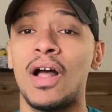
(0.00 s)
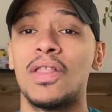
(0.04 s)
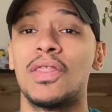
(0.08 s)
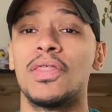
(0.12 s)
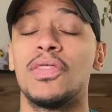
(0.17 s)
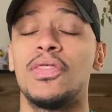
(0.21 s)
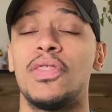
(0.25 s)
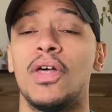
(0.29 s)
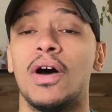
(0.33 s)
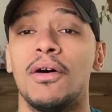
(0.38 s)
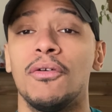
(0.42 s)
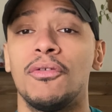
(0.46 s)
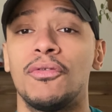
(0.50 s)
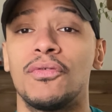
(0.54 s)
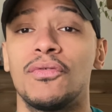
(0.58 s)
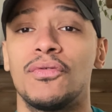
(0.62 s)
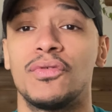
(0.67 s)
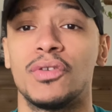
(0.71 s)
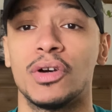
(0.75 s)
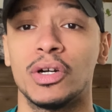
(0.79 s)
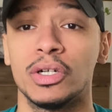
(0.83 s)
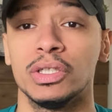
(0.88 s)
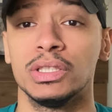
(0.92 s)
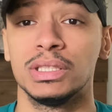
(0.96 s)
The
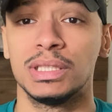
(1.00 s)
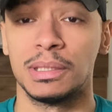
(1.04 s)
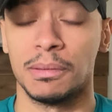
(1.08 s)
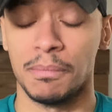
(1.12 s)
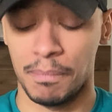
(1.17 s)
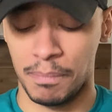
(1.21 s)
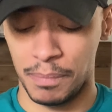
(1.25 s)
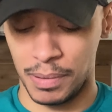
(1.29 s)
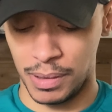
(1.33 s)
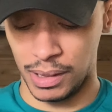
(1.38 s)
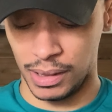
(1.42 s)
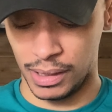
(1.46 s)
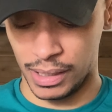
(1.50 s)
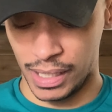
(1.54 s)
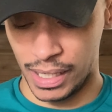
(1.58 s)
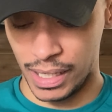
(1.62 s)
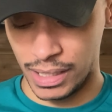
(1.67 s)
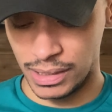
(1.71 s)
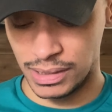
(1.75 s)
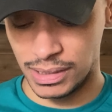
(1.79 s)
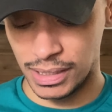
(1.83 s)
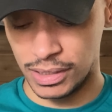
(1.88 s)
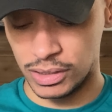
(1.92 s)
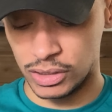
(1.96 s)
first
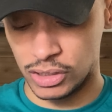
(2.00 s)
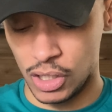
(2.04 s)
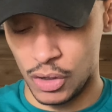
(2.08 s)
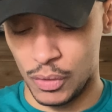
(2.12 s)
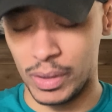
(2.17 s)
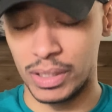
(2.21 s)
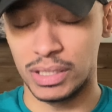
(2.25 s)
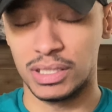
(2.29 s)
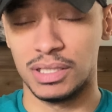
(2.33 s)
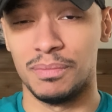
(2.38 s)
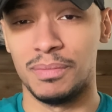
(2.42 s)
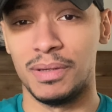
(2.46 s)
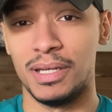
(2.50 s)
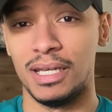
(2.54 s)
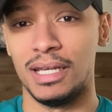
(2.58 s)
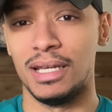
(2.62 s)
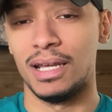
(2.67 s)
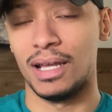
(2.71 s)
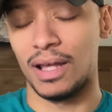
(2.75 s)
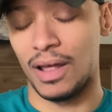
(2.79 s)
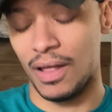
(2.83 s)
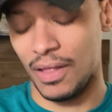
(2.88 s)
plant is going to be